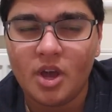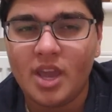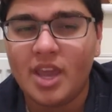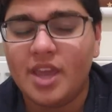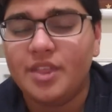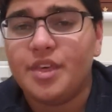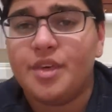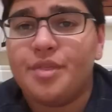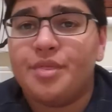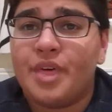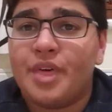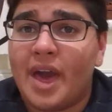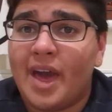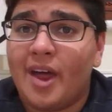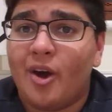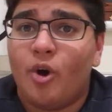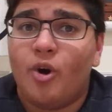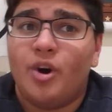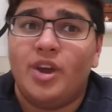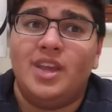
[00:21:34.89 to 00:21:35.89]
Either
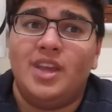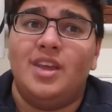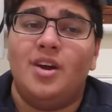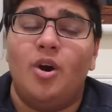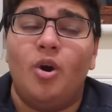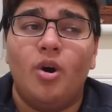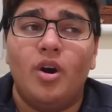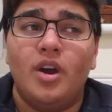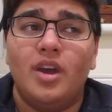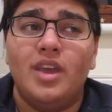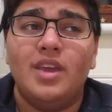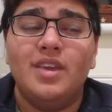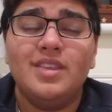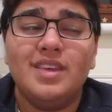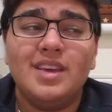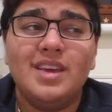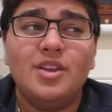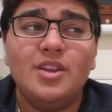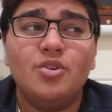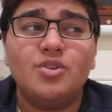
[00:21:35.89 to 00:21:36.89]
that, or either
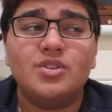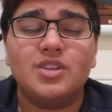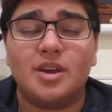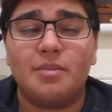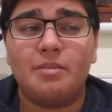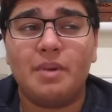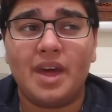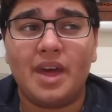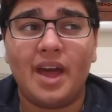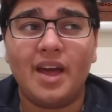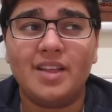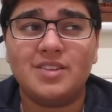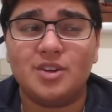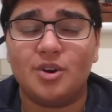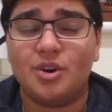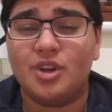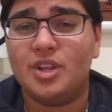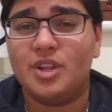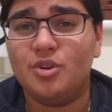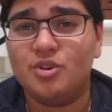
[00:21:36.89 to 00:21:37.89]
he looks like a Mad Hatter,
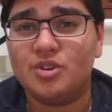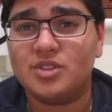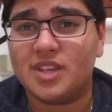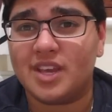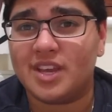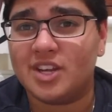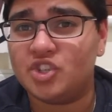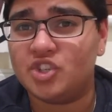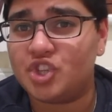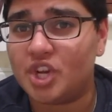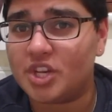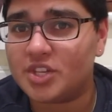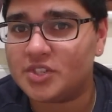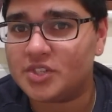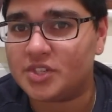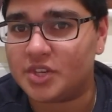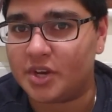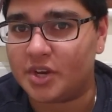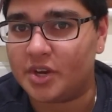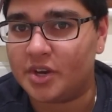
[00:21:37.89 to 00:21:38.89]
or he looks like a
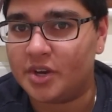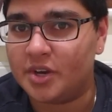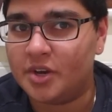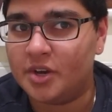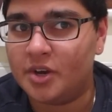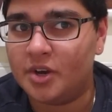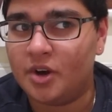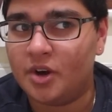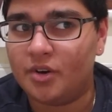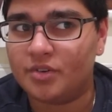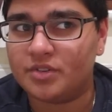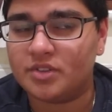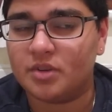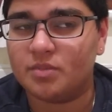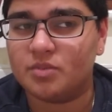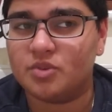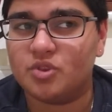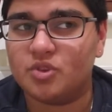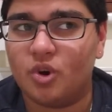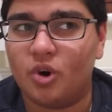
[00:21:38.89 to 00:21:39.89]
jester of
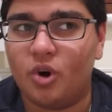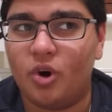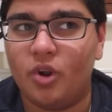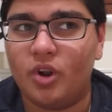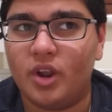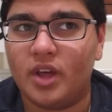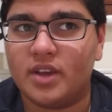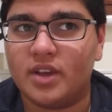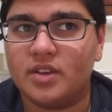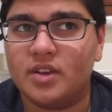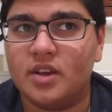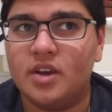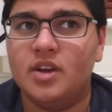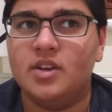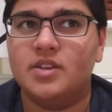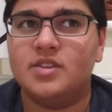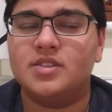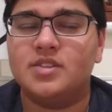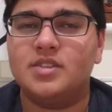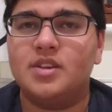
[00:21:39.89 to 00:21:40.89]
some sort, or like
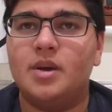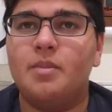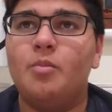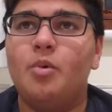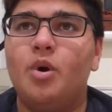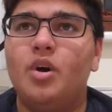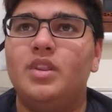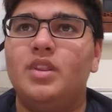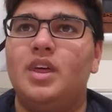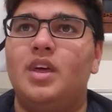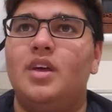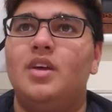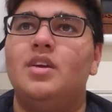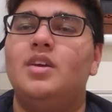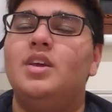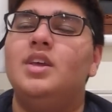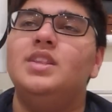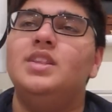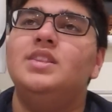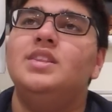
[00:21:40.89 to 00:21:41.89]
someone that
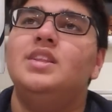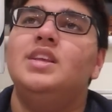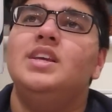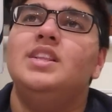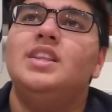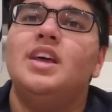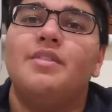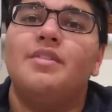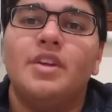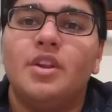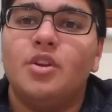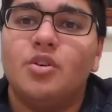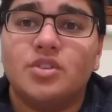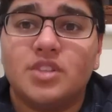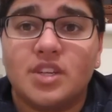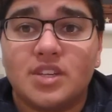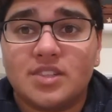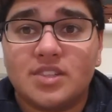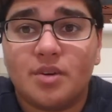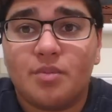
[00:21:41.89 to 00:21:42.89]
he definitely looks
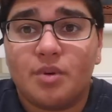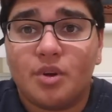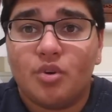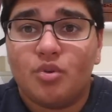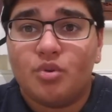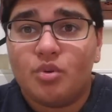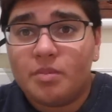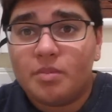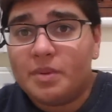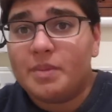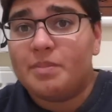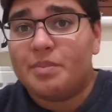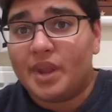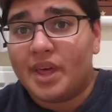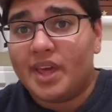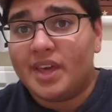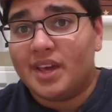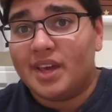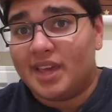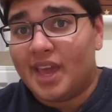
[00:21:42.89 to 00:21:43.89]
like someone who would be
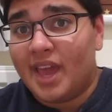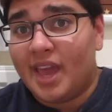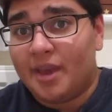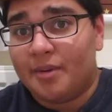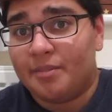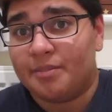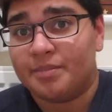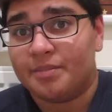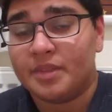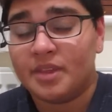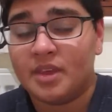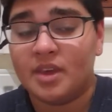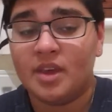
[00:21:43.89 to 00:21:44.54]
playing a game.